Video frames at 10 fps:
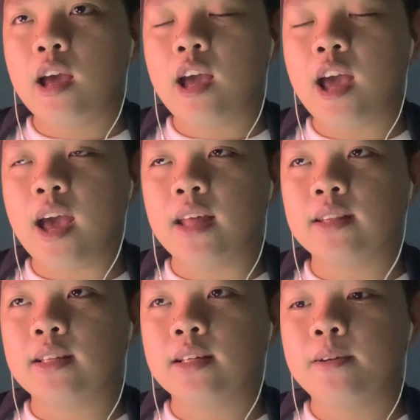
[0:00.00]

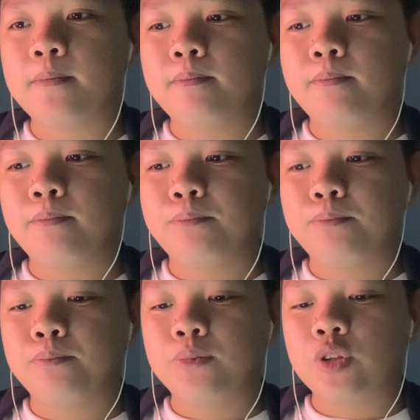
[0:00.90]
and
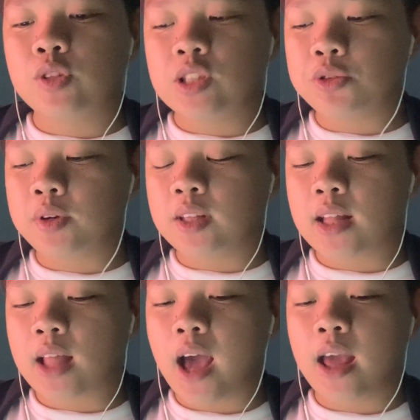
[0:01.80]
considering
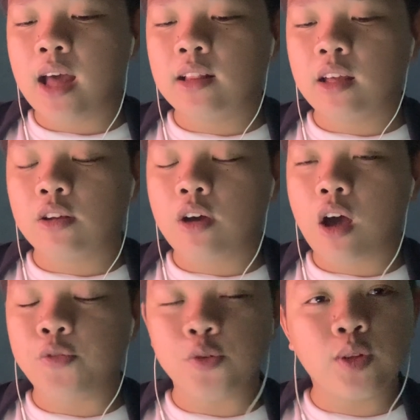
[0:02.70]
that I had like
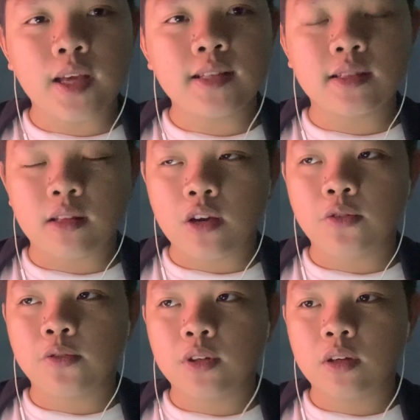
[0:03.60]
a few days
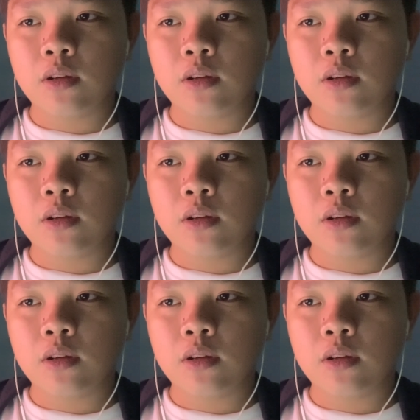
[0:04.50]
left